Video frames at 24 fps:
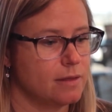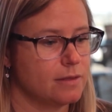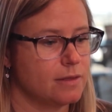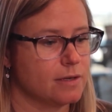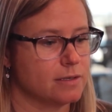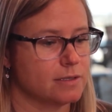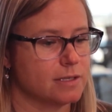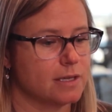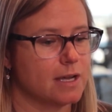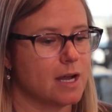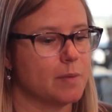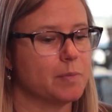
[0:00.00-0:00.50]

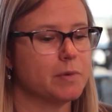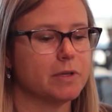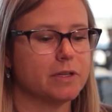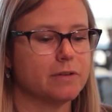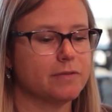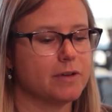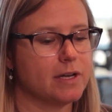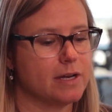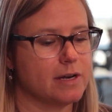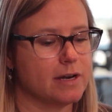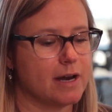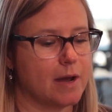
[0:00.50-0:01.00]
There's a couple
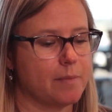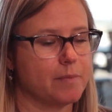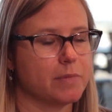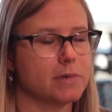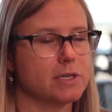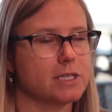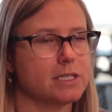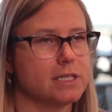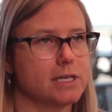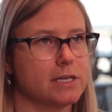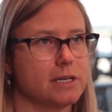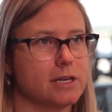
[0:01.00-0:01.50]
of good
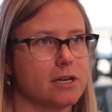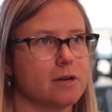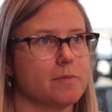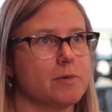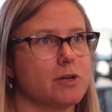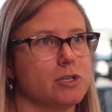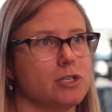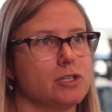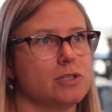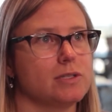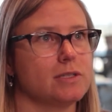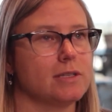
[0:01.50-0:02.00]
numbers in
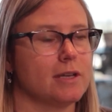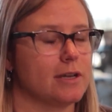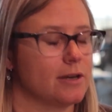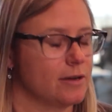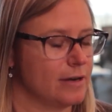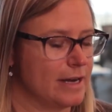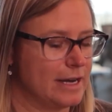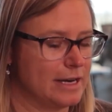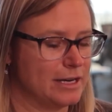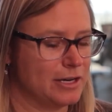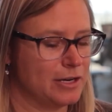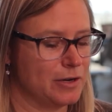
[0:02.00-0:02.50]

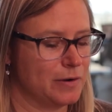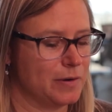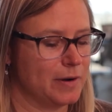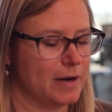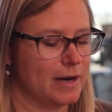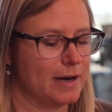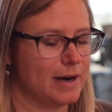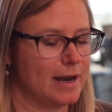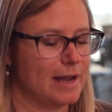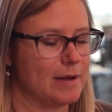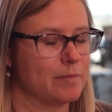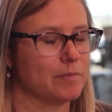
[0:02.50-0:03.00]

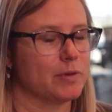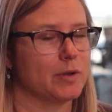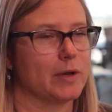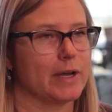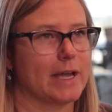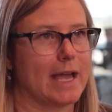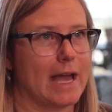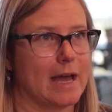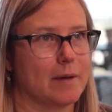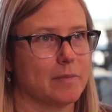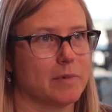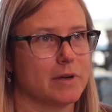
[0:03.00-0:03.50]
your
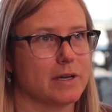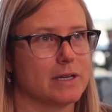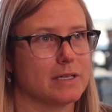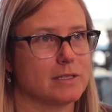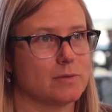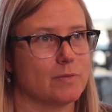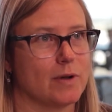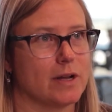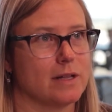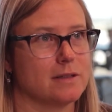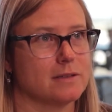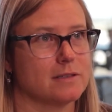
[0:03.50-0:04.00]
employee handbook
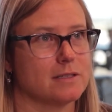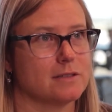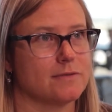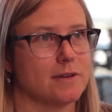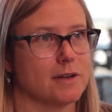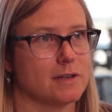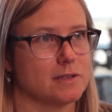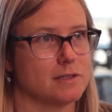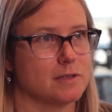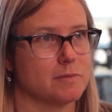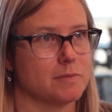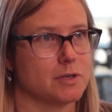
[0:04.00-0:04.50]
as well, as
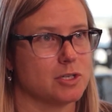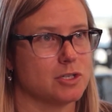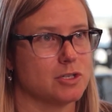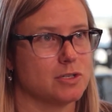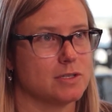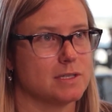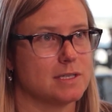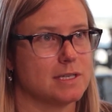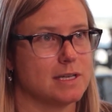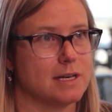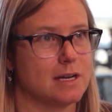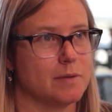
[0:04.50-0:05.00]
far as
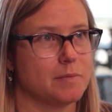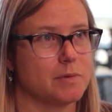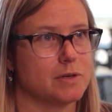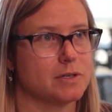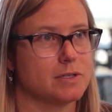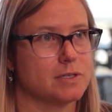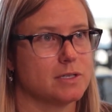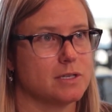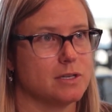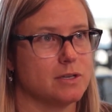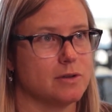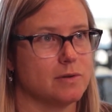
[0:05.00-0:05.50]
emergency
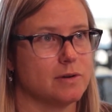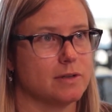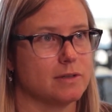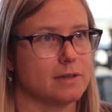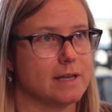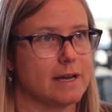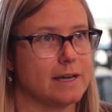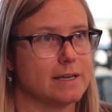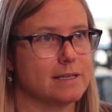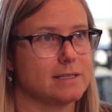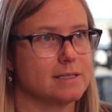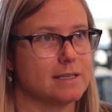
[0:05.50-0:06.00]
numbers to
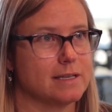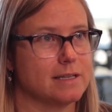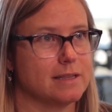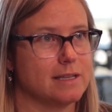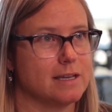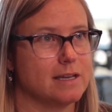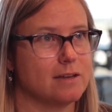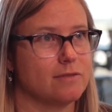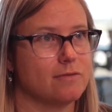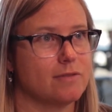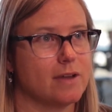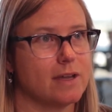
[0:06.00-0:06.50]
utilize in
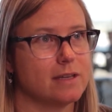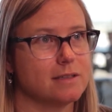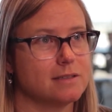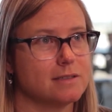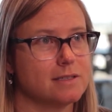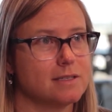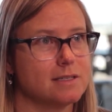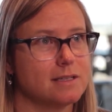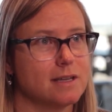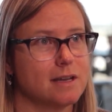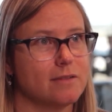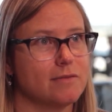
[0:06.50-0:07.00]
the
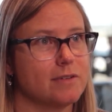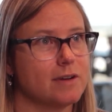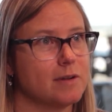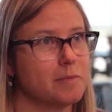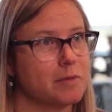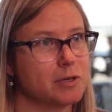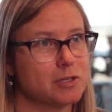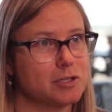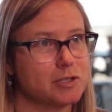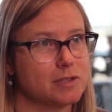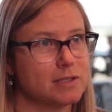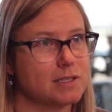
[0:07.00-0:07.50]
event of an
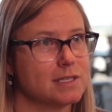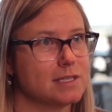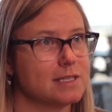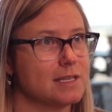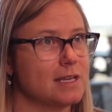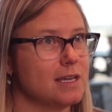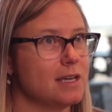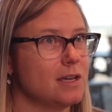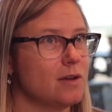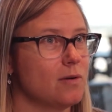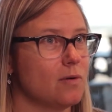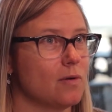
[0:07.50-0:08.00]

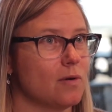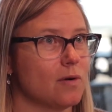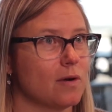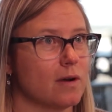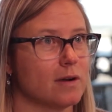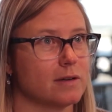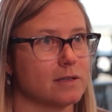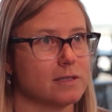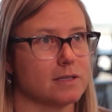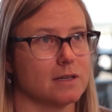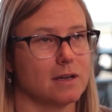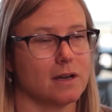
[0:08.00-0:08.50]
emergency
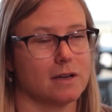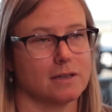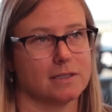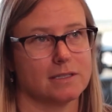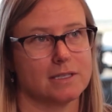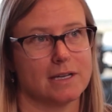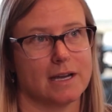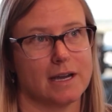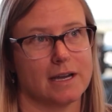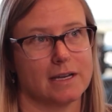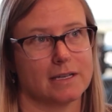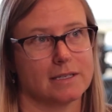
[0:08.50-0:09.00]
or to
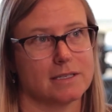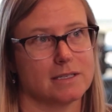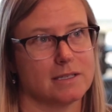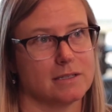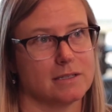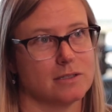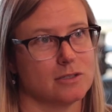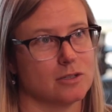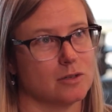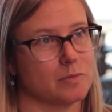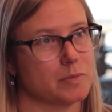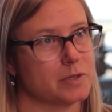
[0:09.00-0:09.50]
contact
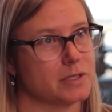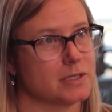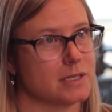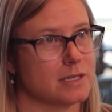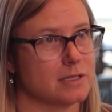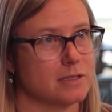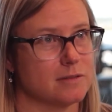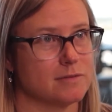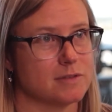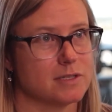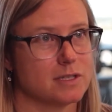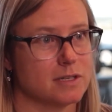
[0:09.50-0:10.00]
Adult
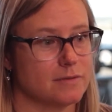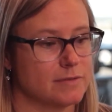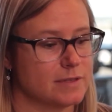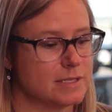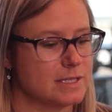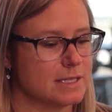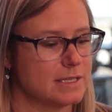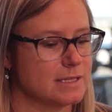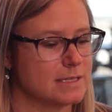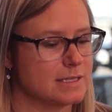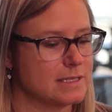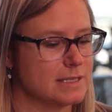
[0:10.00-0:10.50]
Protective
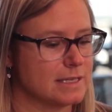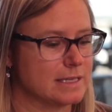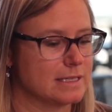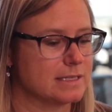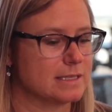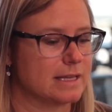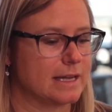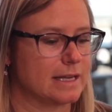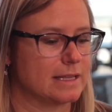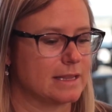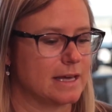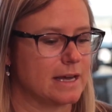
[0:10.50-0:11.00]
Services, things
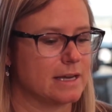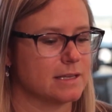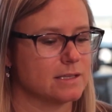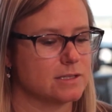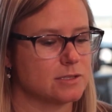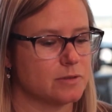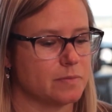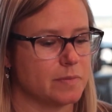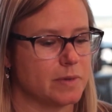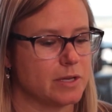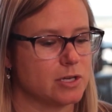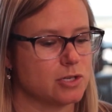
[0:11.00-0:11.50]
like that.
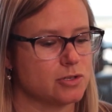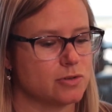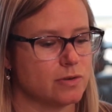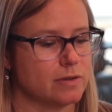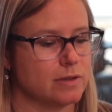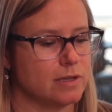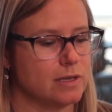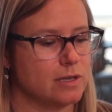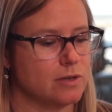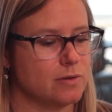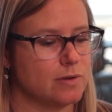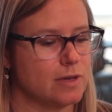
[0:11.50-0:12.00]
So make sure
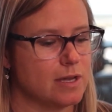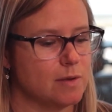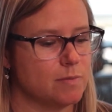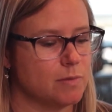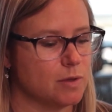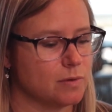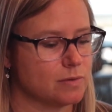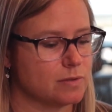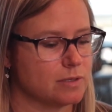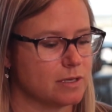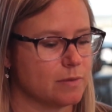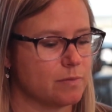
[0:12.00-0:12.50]
that you keep
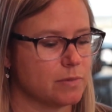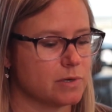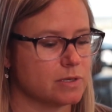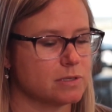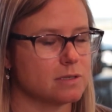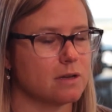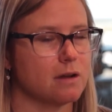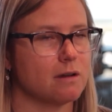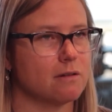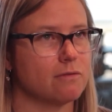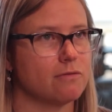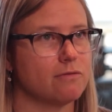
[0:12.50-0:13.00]
those numbers
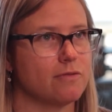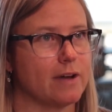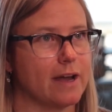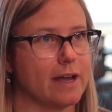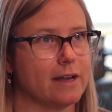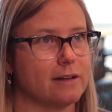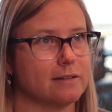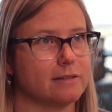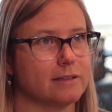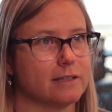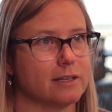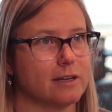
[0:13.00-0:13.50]
on
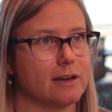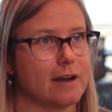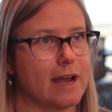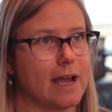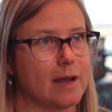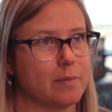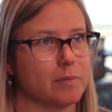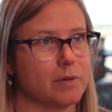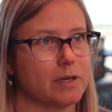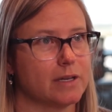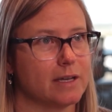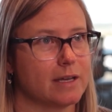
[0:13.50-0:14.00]
file in your
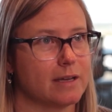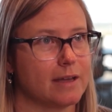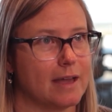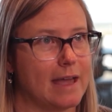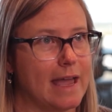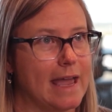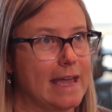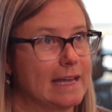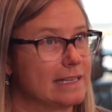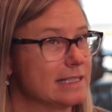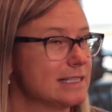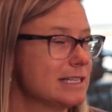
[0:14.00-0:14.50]
handbook
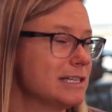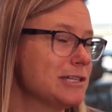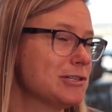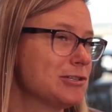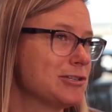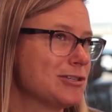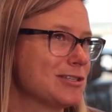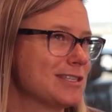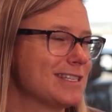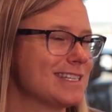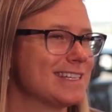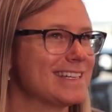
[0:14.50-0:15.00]
handy,
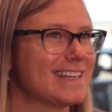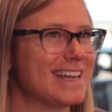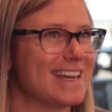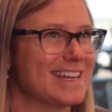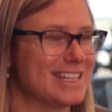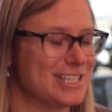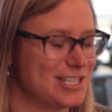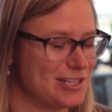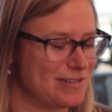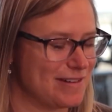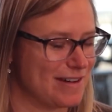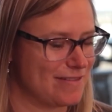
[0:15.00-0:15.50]
just in
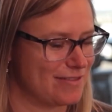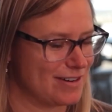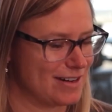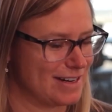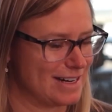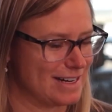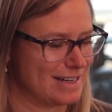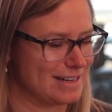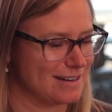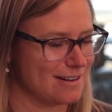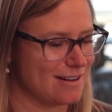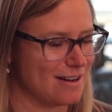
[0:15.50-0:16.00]
case you ever
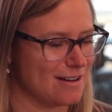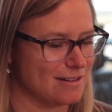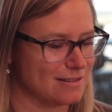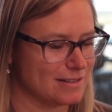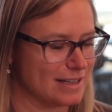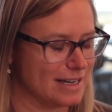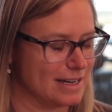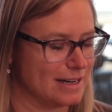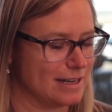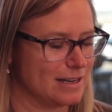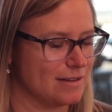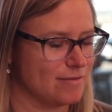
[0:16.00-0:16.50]
need to call
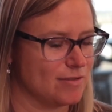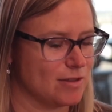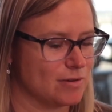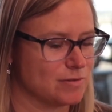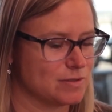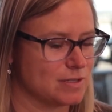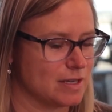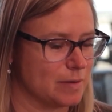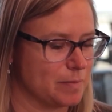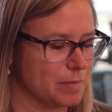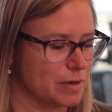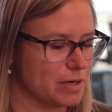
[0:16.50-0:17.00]
any of
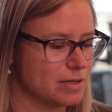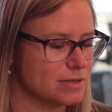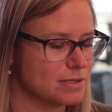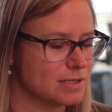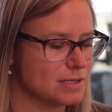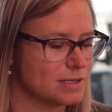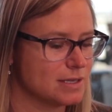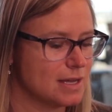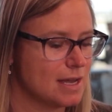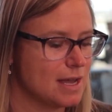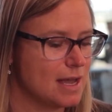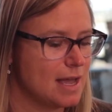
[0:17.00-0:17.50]
those
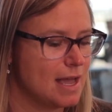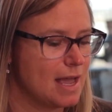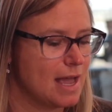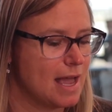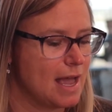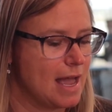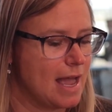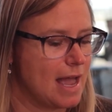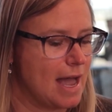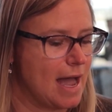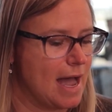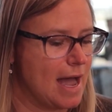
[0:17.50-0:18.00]
numbers.
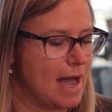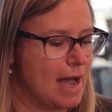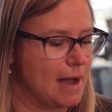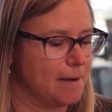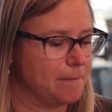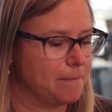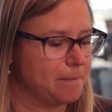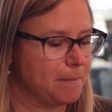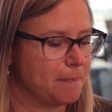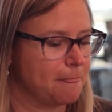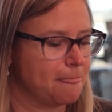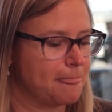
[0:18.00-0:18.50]

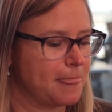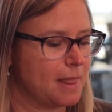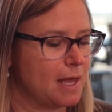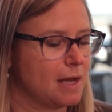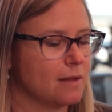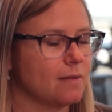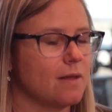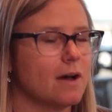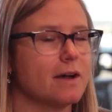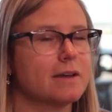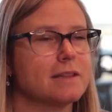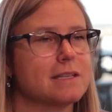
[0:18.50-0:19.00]

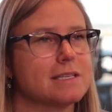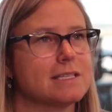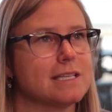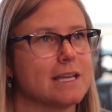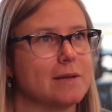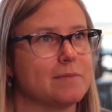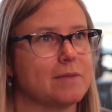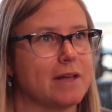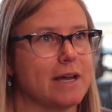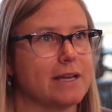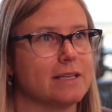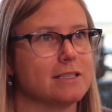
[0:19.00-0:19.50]
Along the
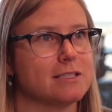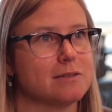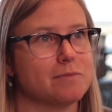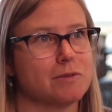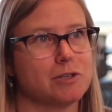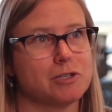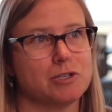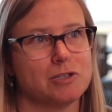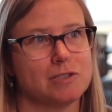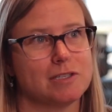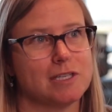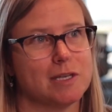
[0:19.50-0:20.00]
same lines,
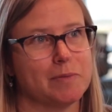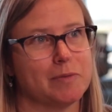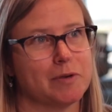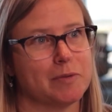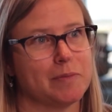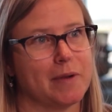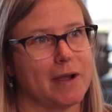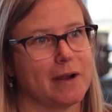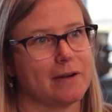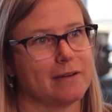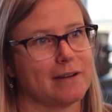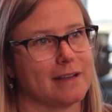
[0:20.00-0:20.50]
emergency
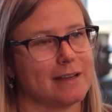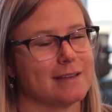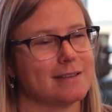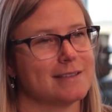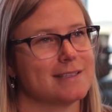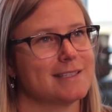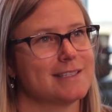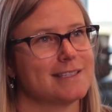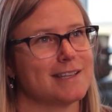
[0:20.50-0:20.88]
preparedness.